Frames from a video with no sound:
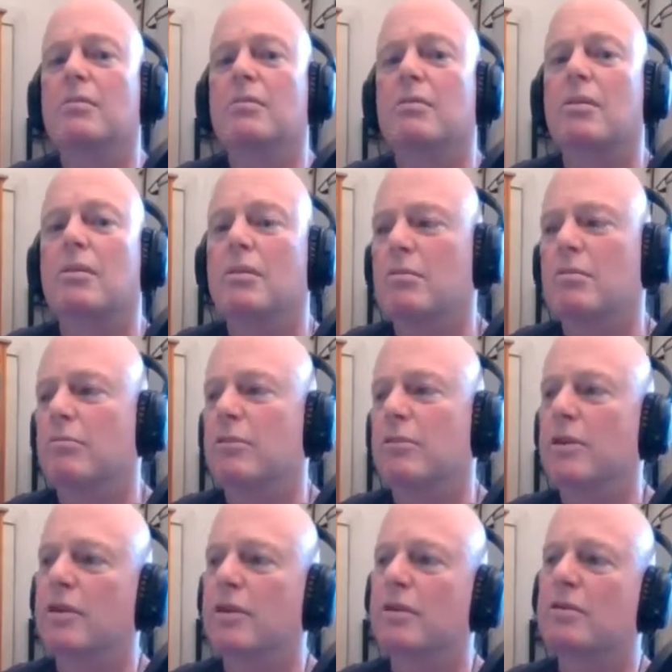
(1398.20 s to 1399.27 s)
I don't
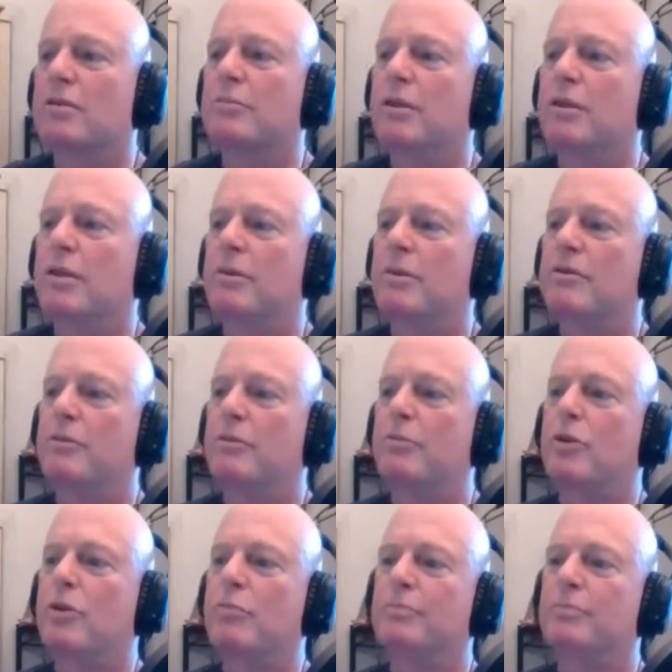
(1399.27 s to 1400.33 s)
really think it's going to be that much of a
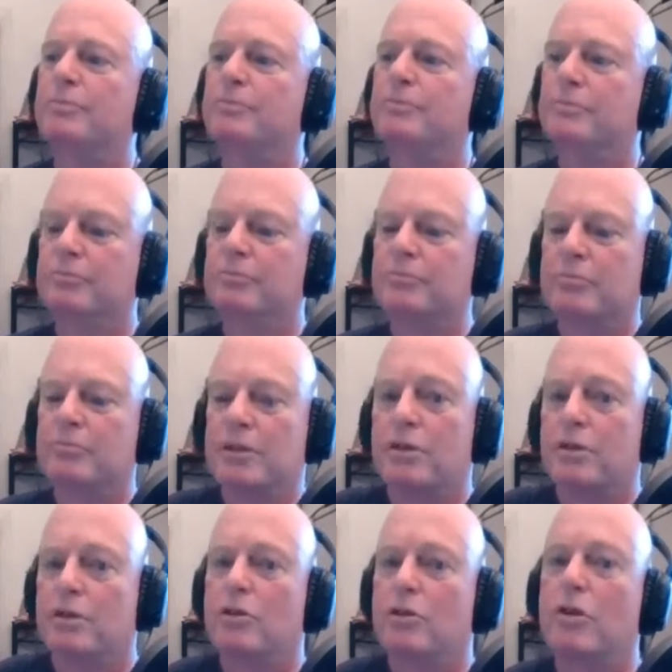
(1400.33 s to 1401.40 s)
problem. But
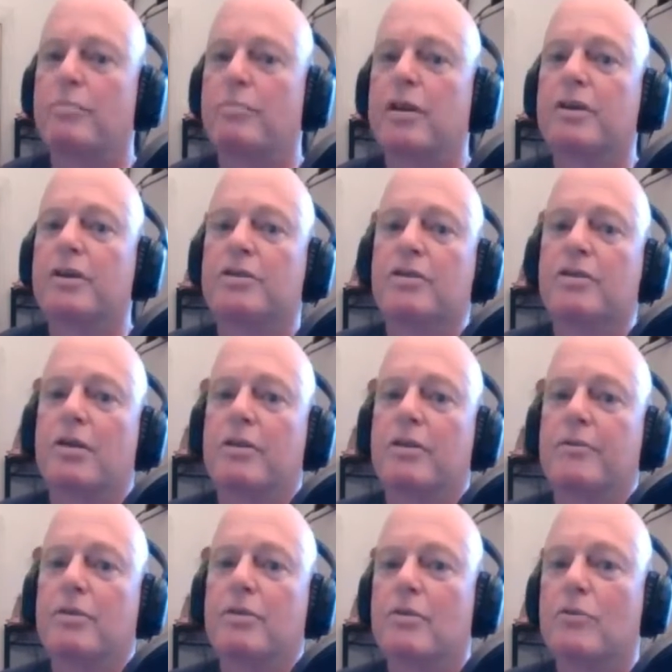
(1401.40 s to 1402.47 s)
it's a great place to go
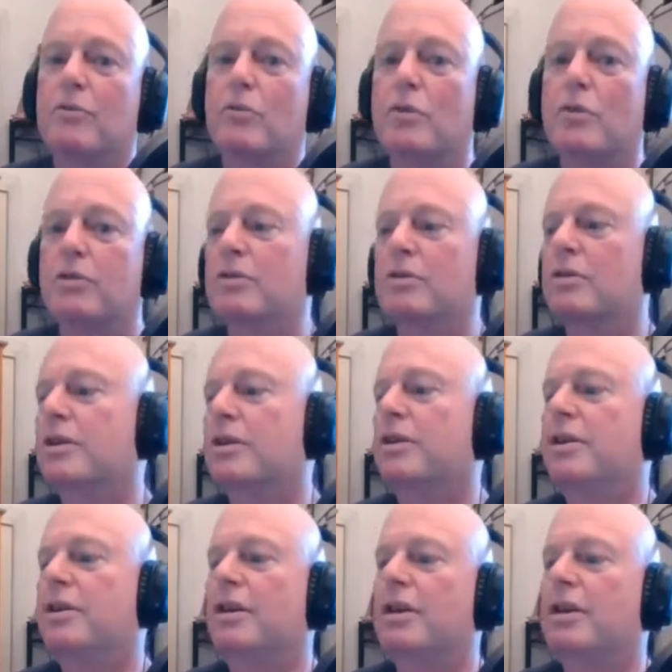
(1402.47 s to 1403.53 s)
for long walks and clear
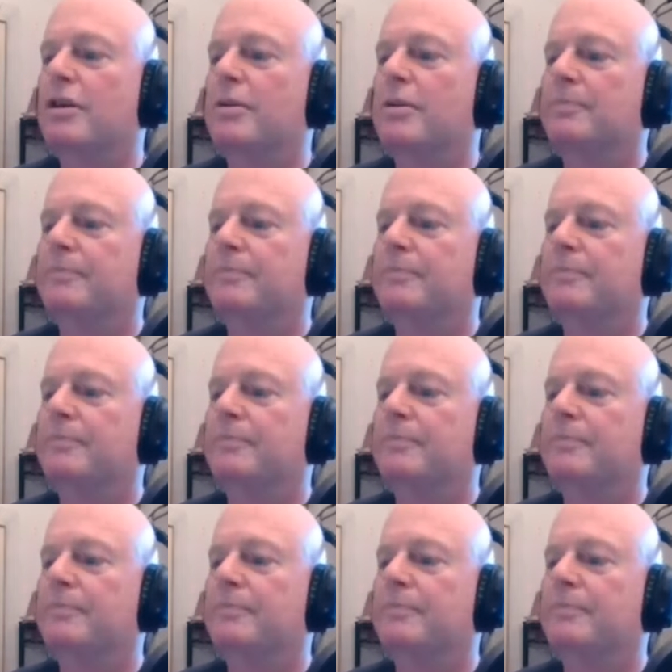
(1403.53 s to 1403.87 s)
your head.